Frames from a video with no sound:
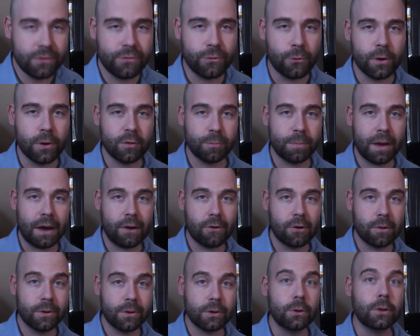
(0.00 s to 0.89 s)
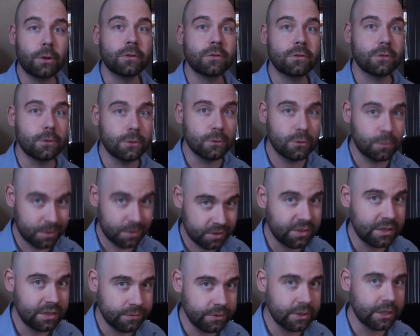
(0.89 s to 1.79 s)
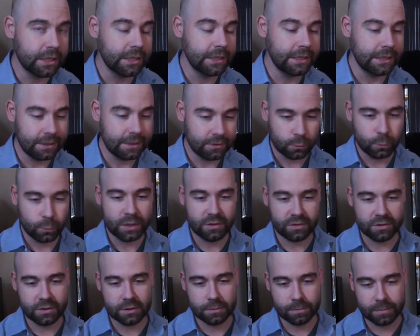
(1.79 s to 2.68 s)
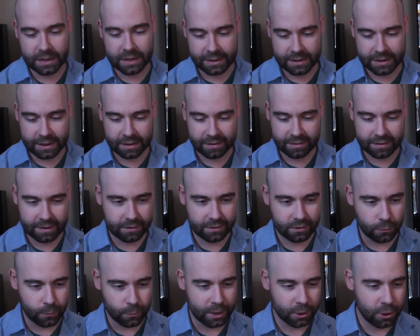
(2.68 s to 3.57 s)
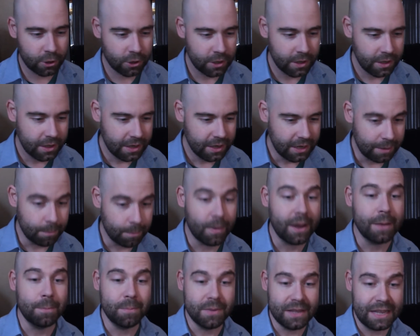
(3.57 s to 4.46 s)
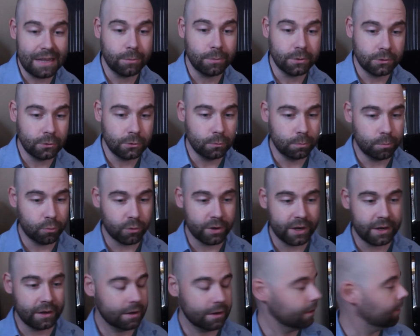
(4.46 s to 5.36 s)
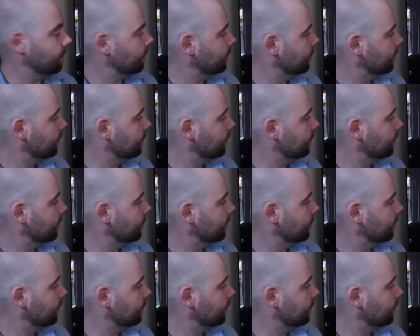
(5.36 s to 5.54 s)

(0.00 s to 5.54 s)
for its power but also specifically its wisdom and the extent to which it might be able to bring